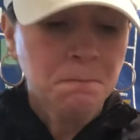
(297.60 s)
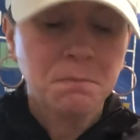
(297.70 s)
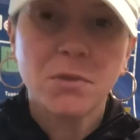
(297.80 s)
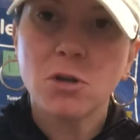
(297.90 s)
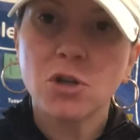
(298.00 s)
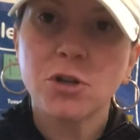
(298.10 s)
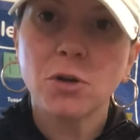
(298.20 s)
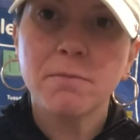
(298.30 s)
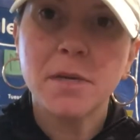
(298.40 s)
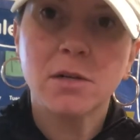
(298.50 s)
Those are
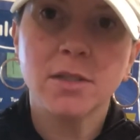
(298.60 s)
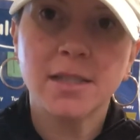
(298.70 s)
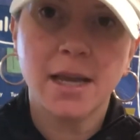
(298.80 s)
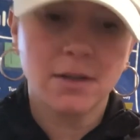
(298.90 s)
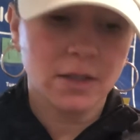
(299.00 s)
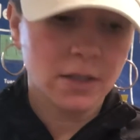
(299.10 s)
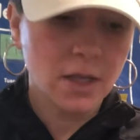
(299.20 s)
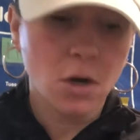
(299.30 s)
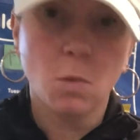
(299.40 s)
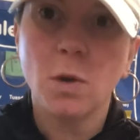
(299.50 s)
your middle sounds.
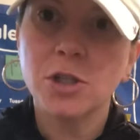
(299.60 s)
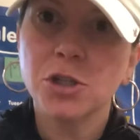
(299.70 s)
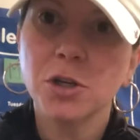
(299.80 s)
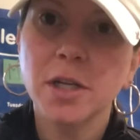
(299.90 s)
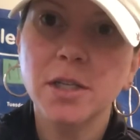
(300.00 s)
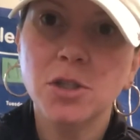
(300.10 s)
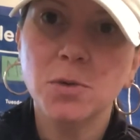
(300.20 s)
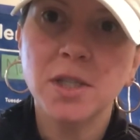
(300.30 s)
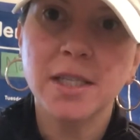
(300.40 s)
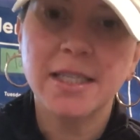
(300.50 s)
So what you're gonna
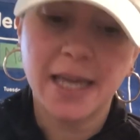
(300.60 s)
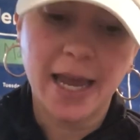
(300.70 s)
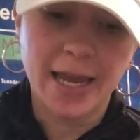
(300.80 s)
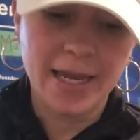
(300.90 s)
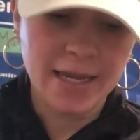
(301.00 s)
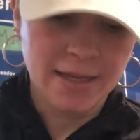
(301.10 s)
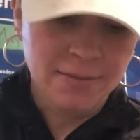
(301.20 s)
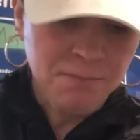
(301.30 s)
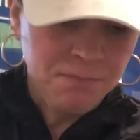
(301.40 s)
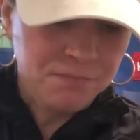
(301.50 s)
do today
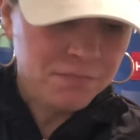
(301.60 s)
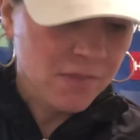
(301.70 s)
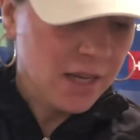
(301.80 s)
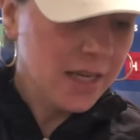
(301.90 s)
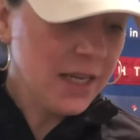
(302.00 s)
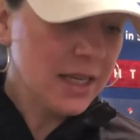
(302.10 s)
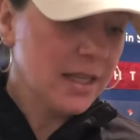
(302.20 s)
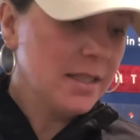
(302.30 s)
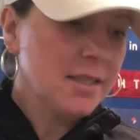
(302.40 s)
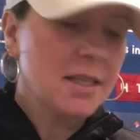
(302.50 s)

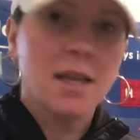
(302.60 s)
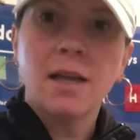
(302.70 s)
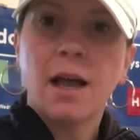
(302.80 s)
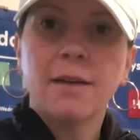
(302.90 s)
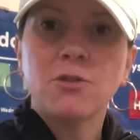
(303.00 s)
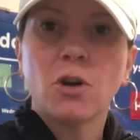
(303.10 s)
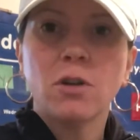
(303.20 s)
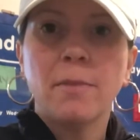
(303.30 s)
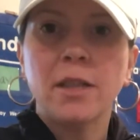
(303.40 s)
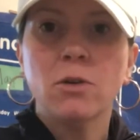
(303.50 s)
is, I've drawn
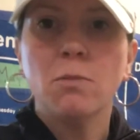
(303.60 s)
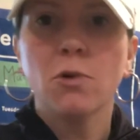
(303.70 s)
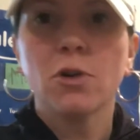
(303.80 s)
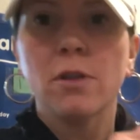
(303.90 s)
on my little board on the